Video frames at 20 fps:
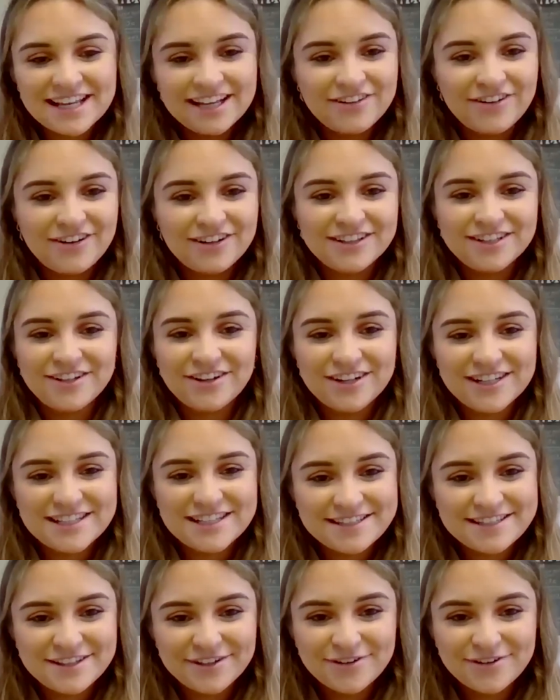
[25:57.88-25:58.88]
think all the
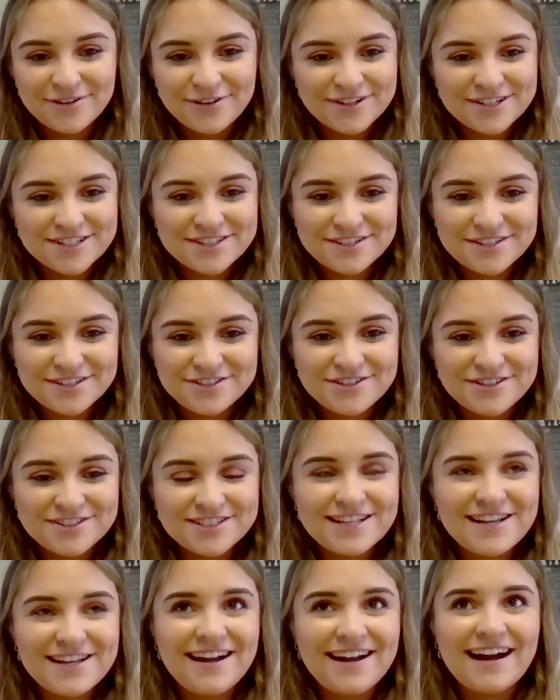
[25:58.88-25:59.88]
girls in the course, they're
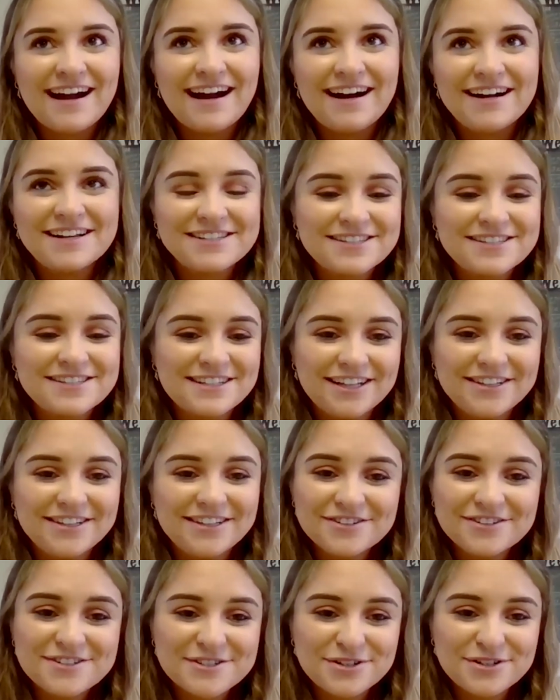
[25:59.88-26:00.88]
just gassed. Like,
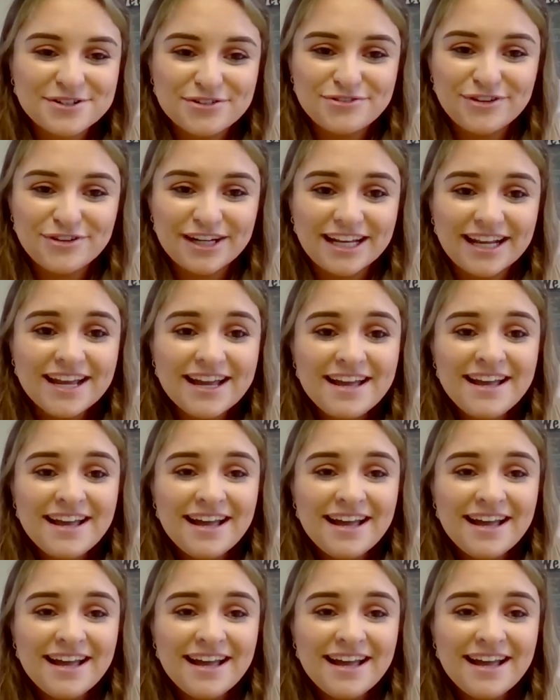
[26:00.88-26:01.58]
they're so funny.